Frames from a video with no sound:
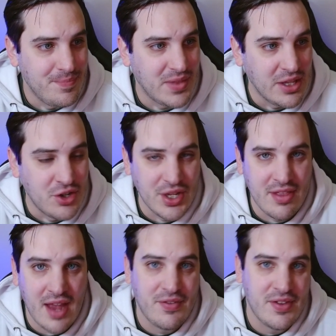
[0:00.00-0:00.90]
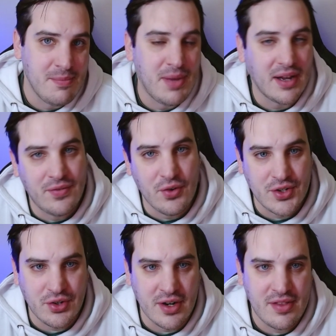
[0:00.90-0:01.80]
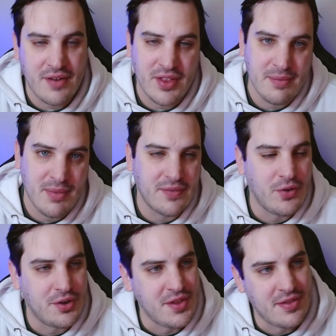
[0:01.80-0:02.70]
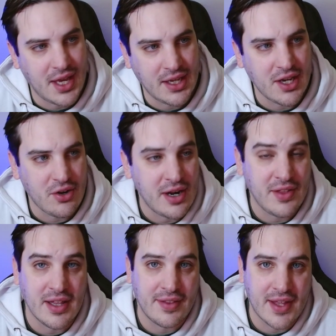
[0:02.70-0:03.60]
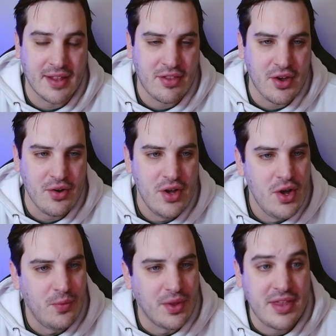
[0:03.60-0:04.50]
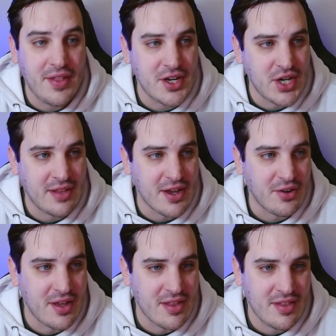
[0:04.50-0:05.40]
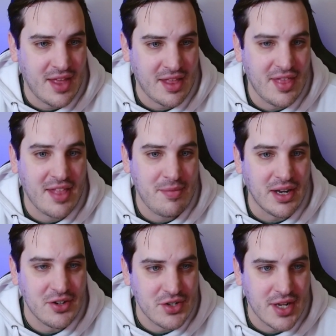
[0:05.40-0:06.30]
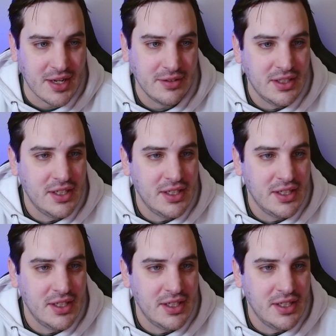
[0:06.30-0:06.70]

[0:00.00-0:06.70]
Usually it's everything but force, or it's everything but force and psychic, or anything like that. So we'll see how that shakes out, because that's pretty interesting.